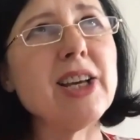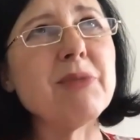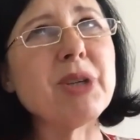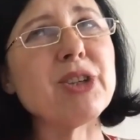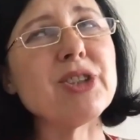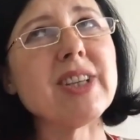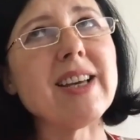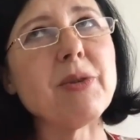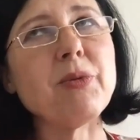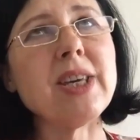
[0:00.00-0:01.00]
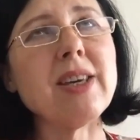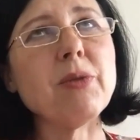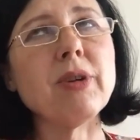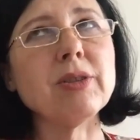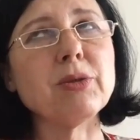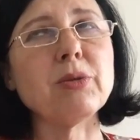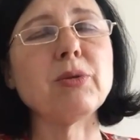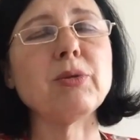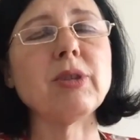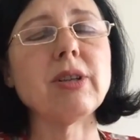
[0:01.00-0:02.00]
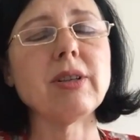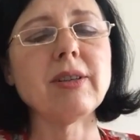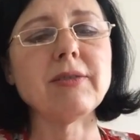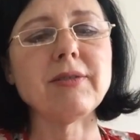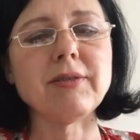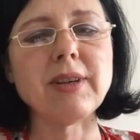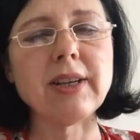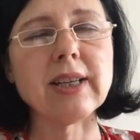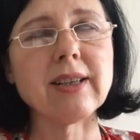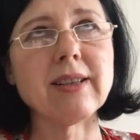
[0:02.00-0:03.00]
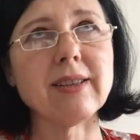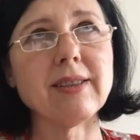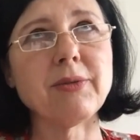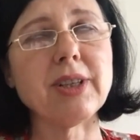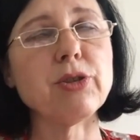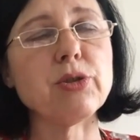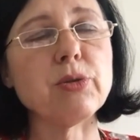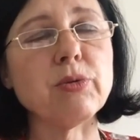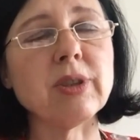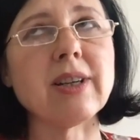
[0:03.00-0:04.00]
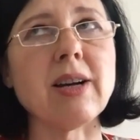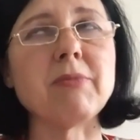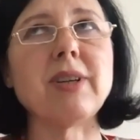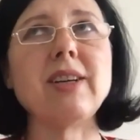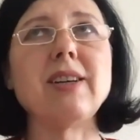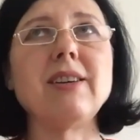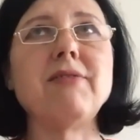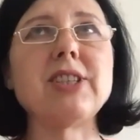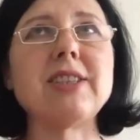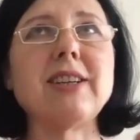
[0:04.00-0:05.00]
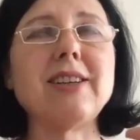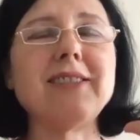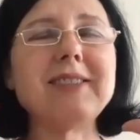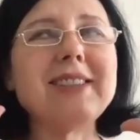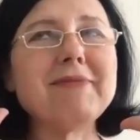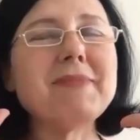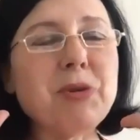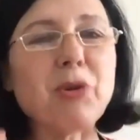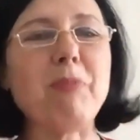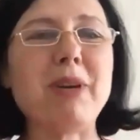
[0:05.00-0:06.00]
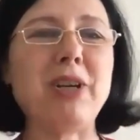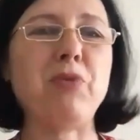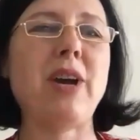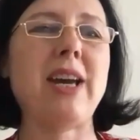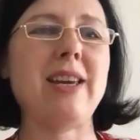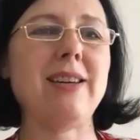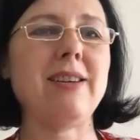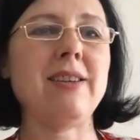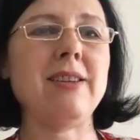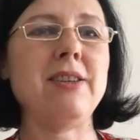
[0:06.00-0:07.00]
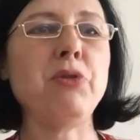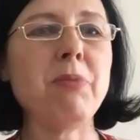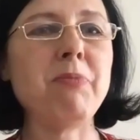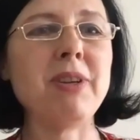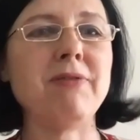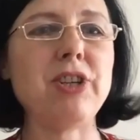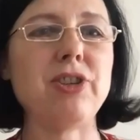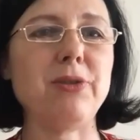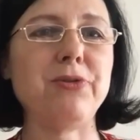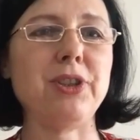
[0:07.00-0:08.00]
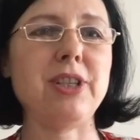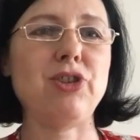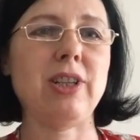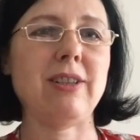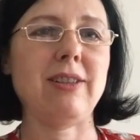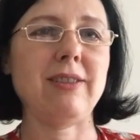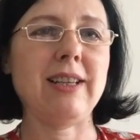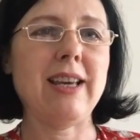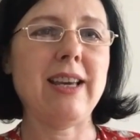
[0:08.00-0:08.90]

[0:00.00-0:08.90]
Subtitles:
because we want to very soon come with the European way, European vision for digital.